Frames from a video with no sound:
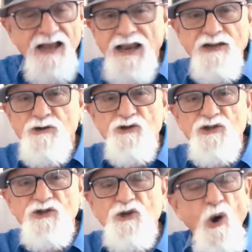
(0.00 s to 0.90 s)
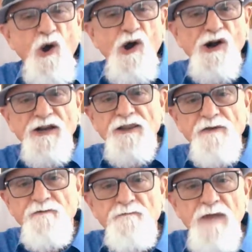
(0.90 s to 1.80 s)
like you just scored in the